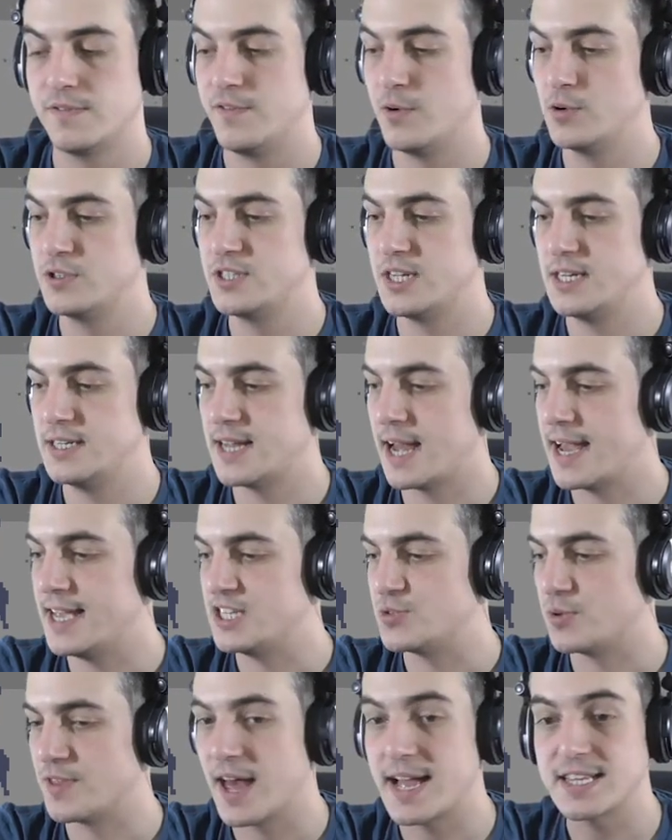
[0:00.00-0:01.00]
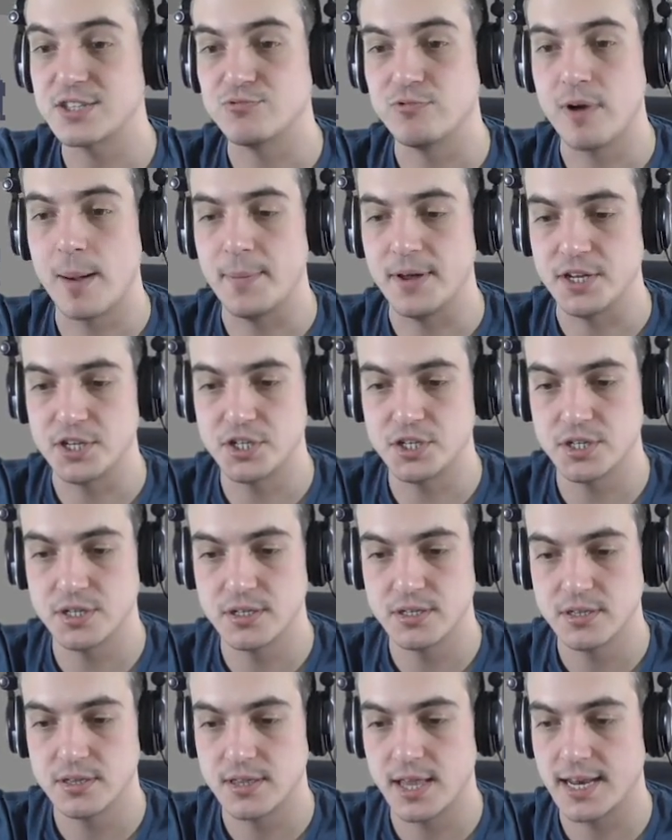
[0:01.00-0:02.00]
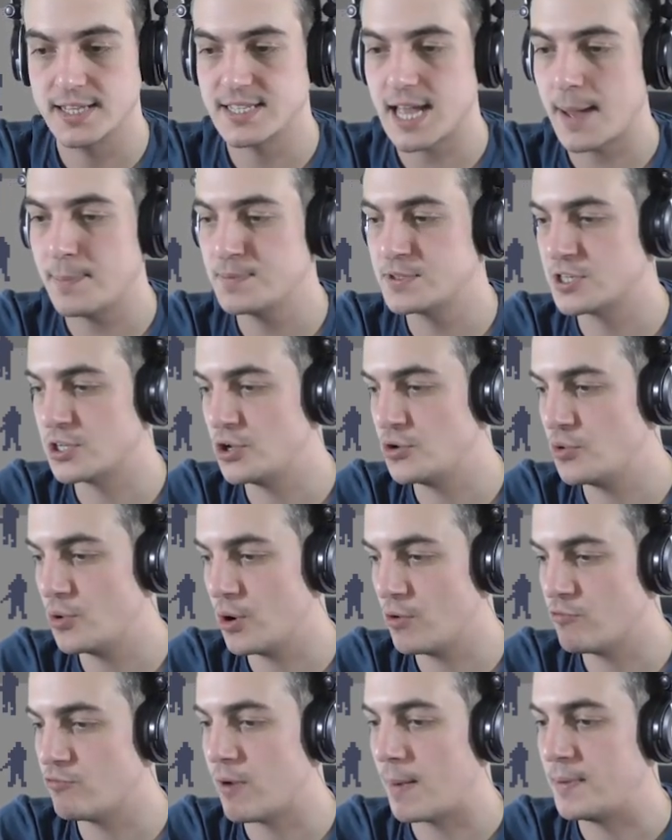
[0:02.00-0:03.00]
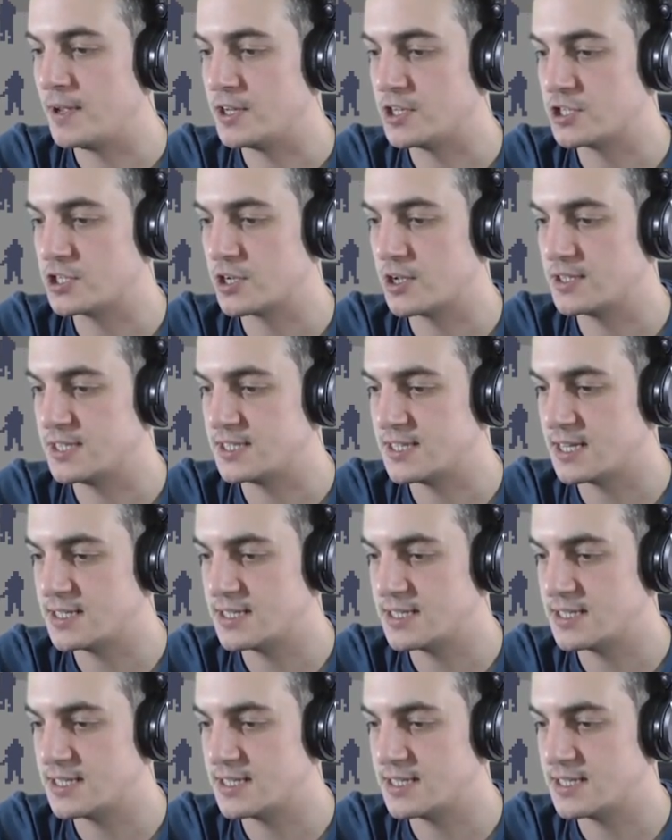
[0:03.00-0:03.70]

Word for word: 14 days. Well, that's rubbish. That is absolute rubbish, because it